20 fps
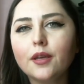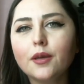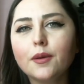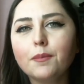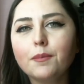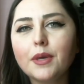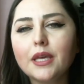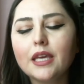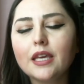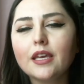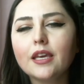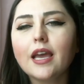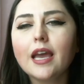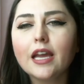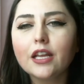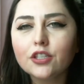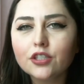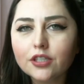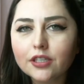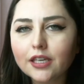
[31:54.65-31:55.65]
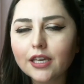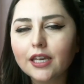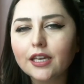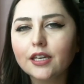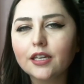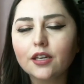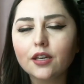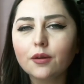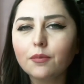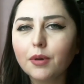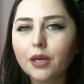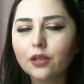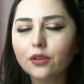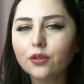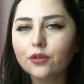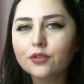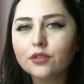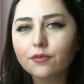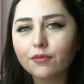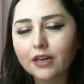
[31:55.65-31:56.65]
Be educated about
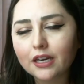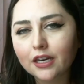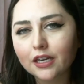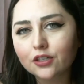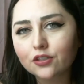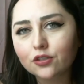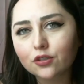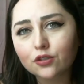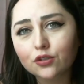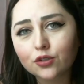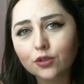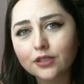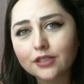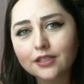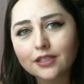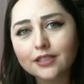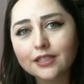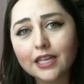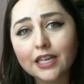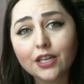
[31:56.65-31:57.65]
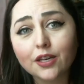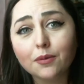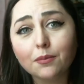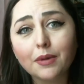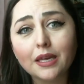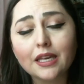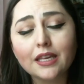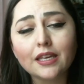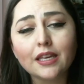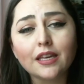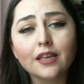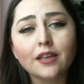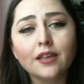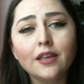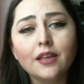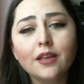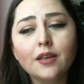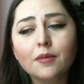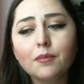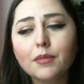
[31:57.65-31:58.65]
those financial choices that you're making.
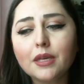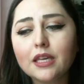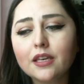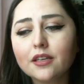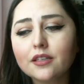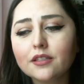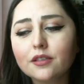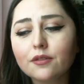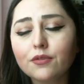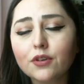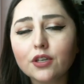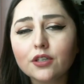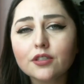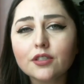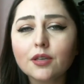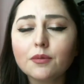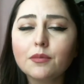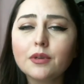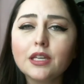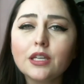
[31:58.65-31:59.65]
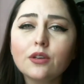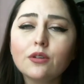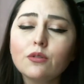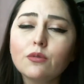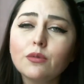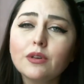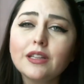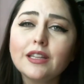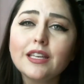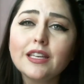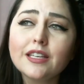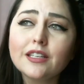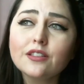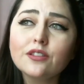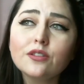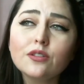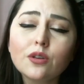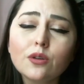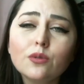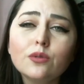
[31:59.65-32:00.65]
Because if you're somebody who really is
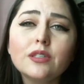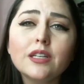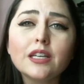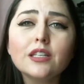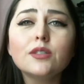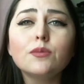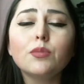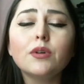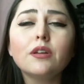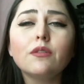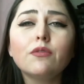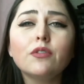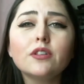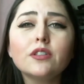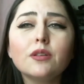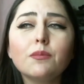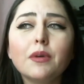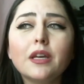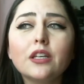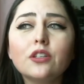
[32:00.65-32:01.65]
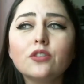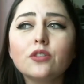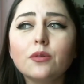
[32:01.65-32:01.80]
so desperate for some extra